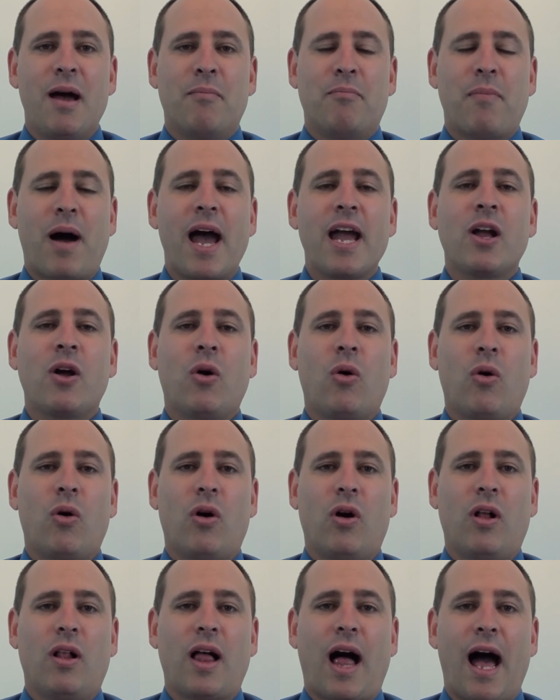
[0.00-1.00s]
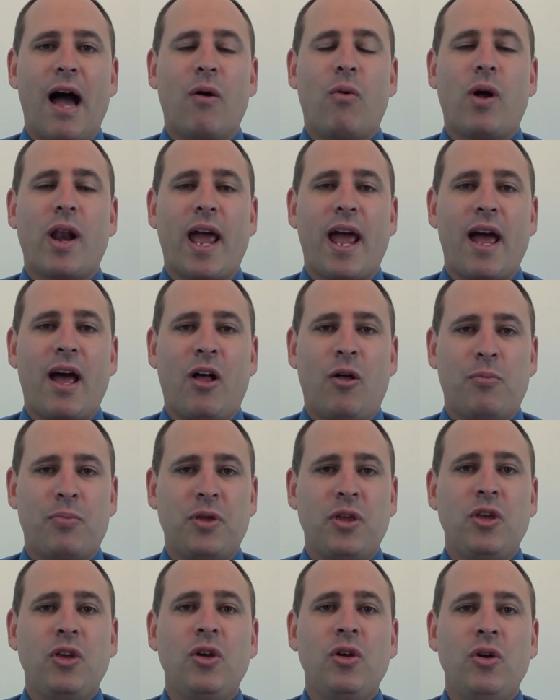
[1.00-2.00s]
My goal, I want to help
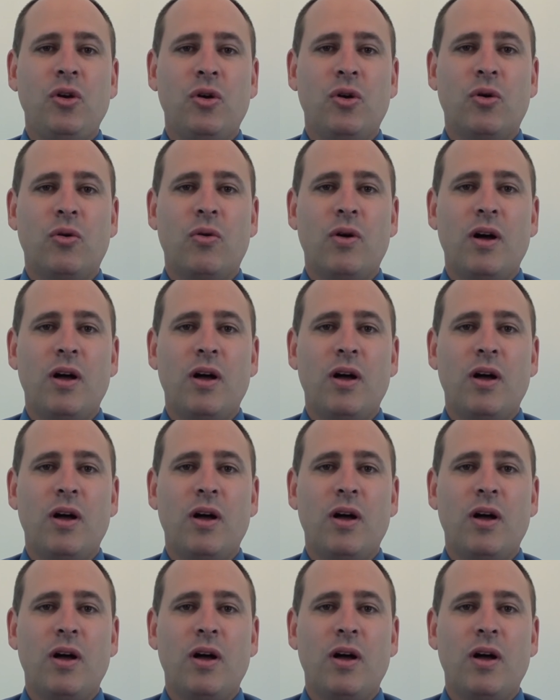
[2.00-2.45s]
you